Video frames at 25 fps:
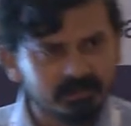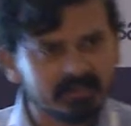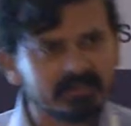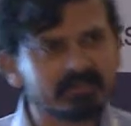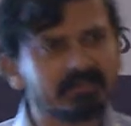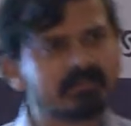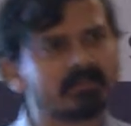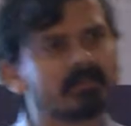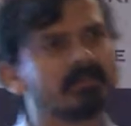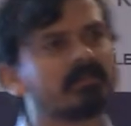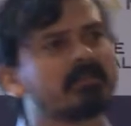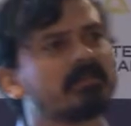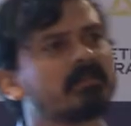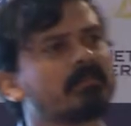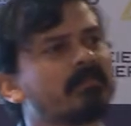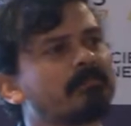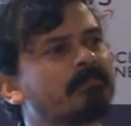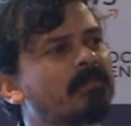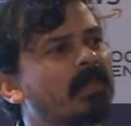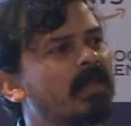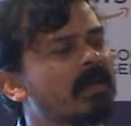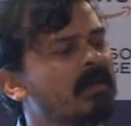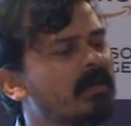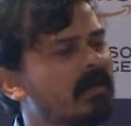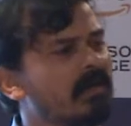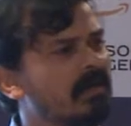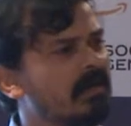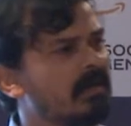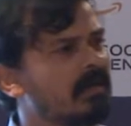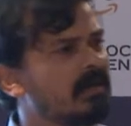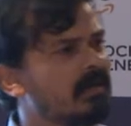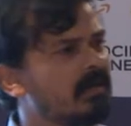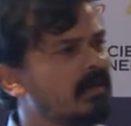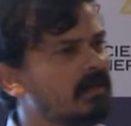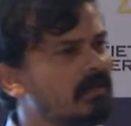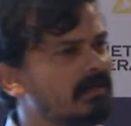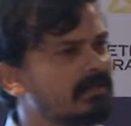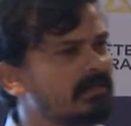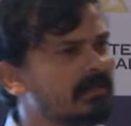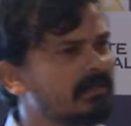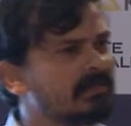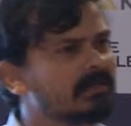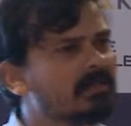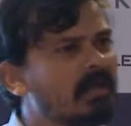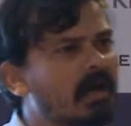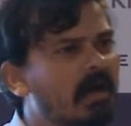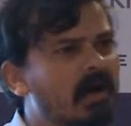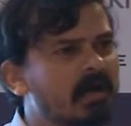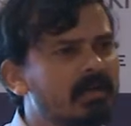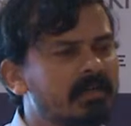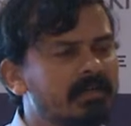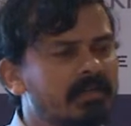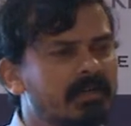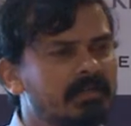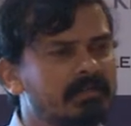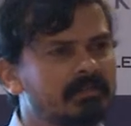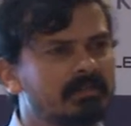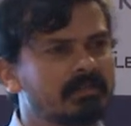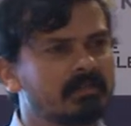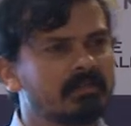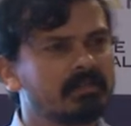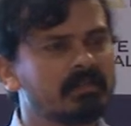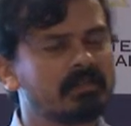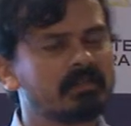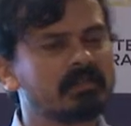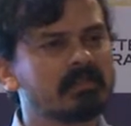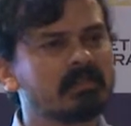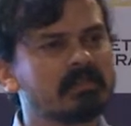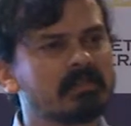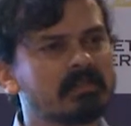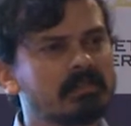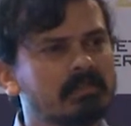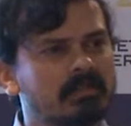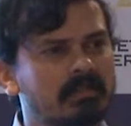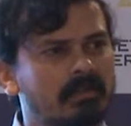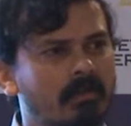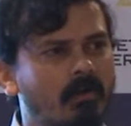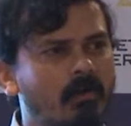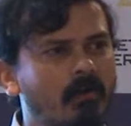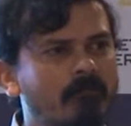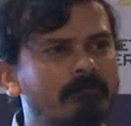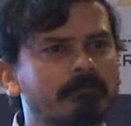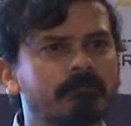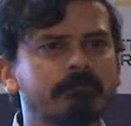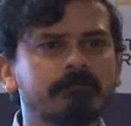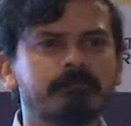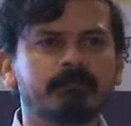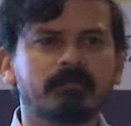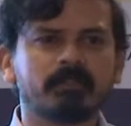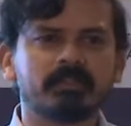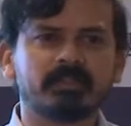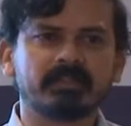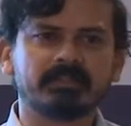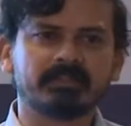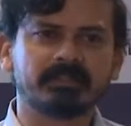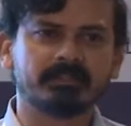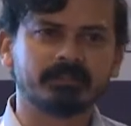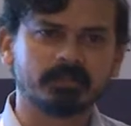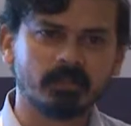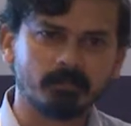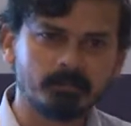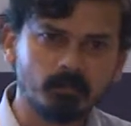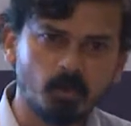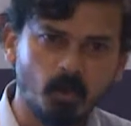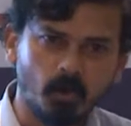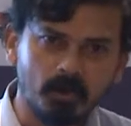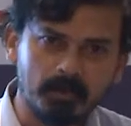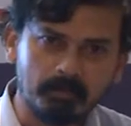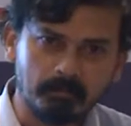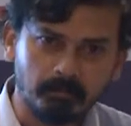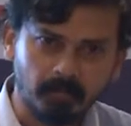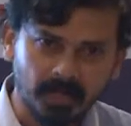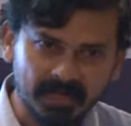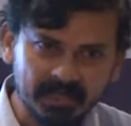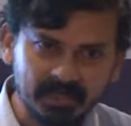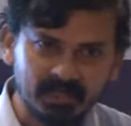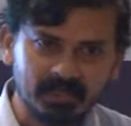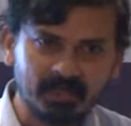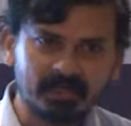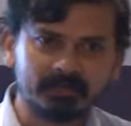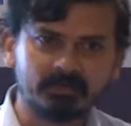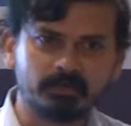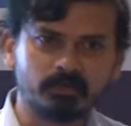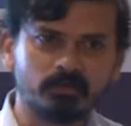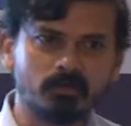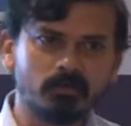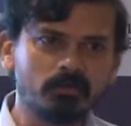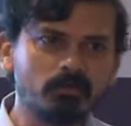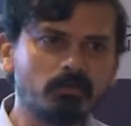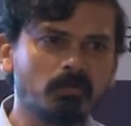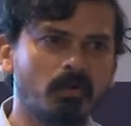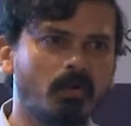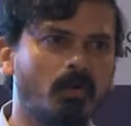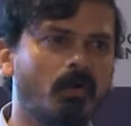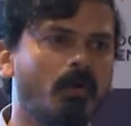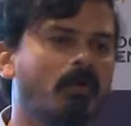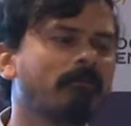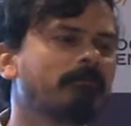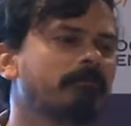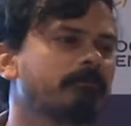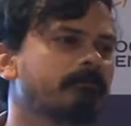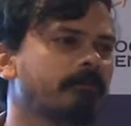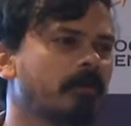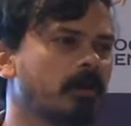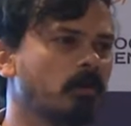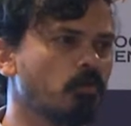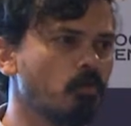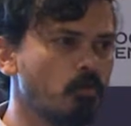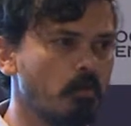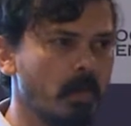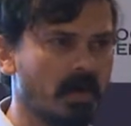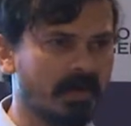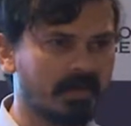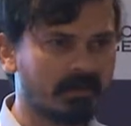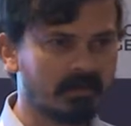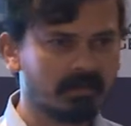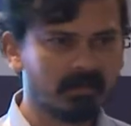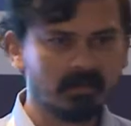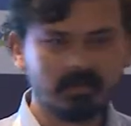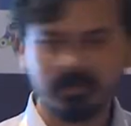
It's uh, uh, this is the architecture of a system called Michelangelo of uh, Uber.